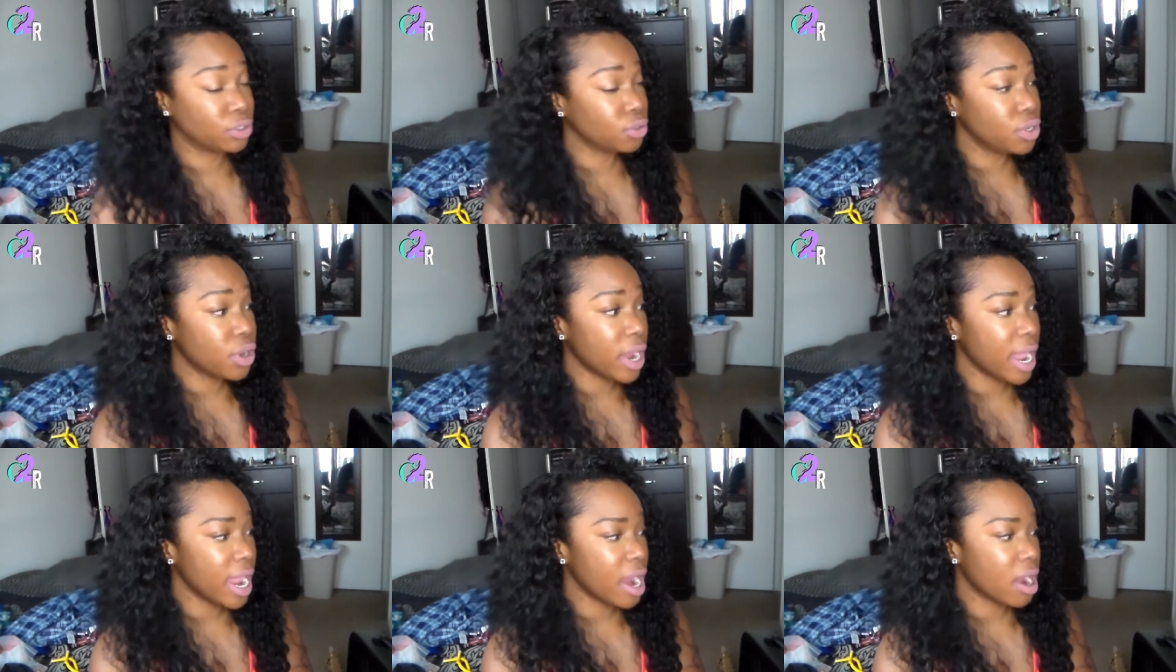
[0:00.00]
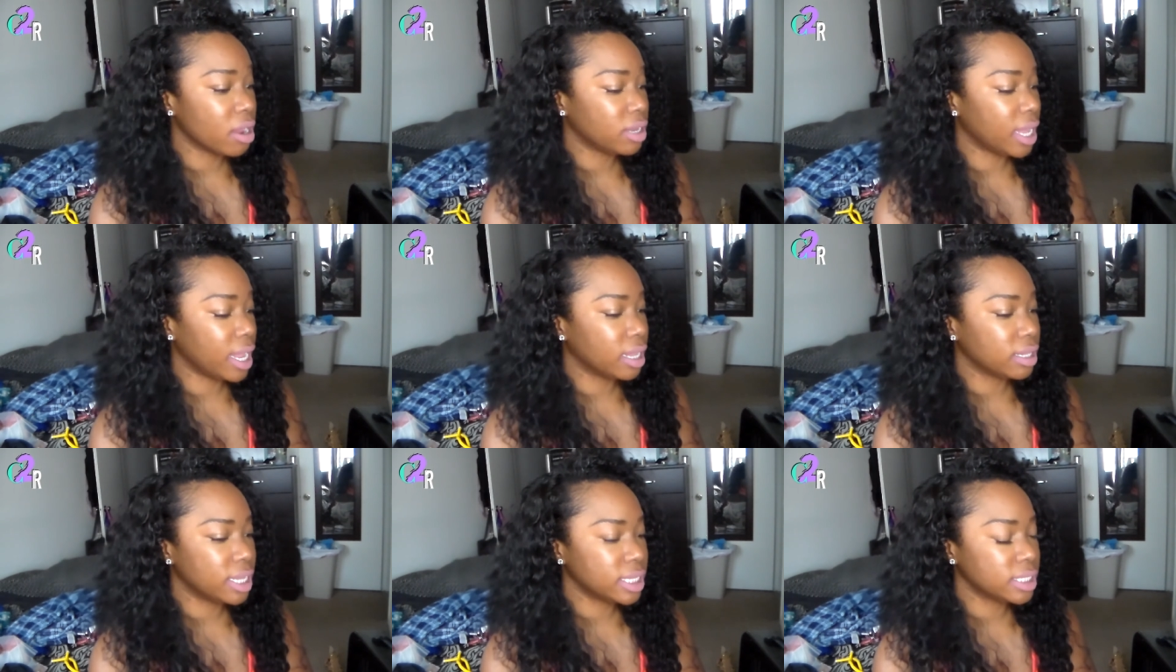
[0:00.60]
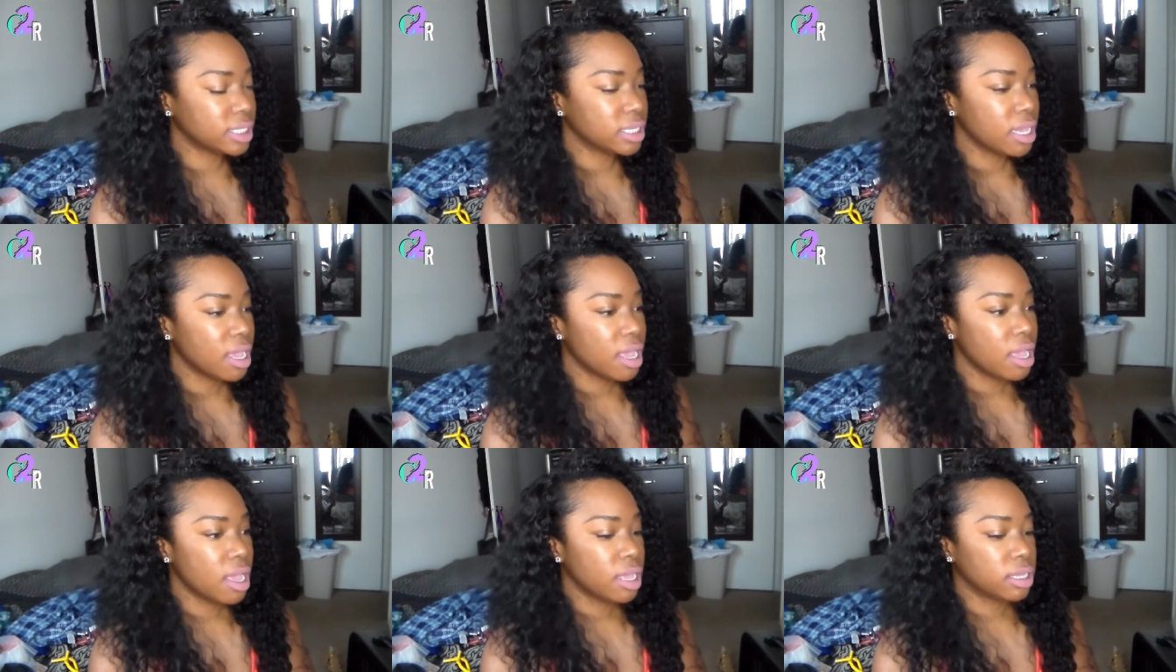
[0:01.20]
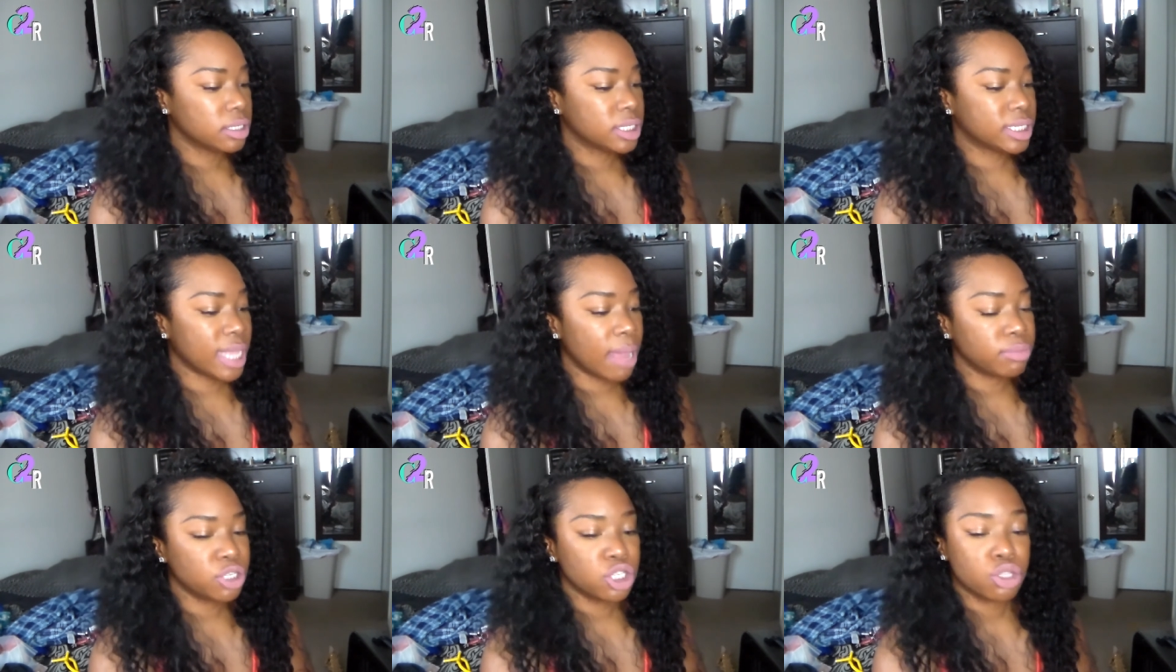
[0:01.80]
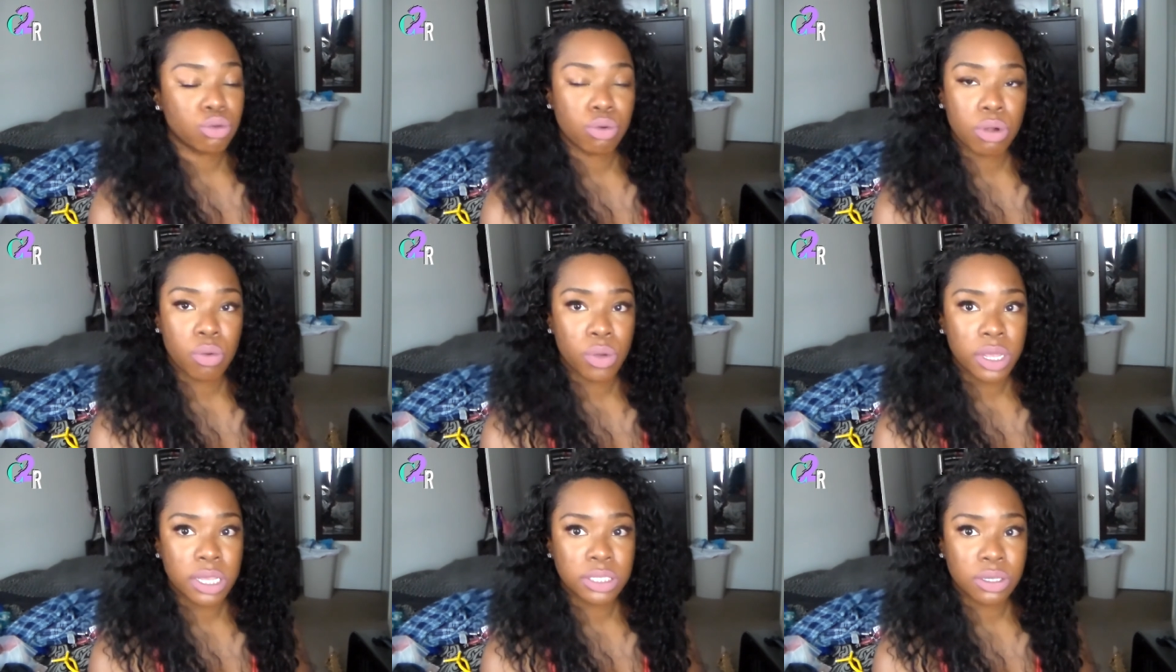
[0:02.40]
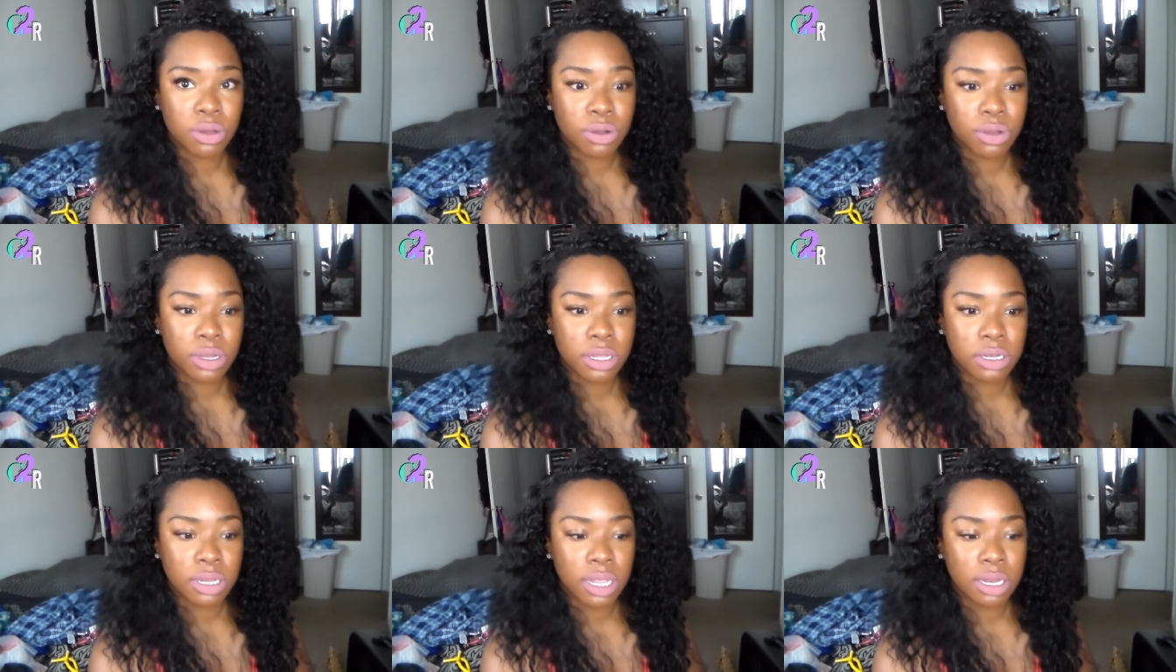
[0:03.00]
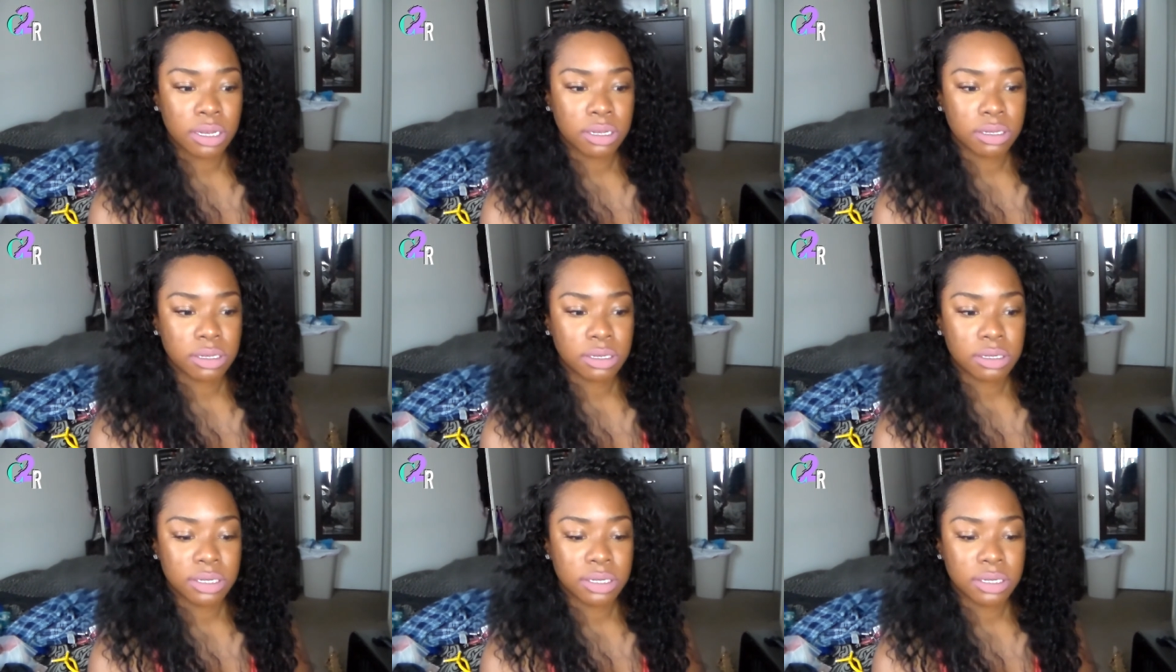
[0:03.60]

Do your hair. Like, let's stop just throwing wigs on and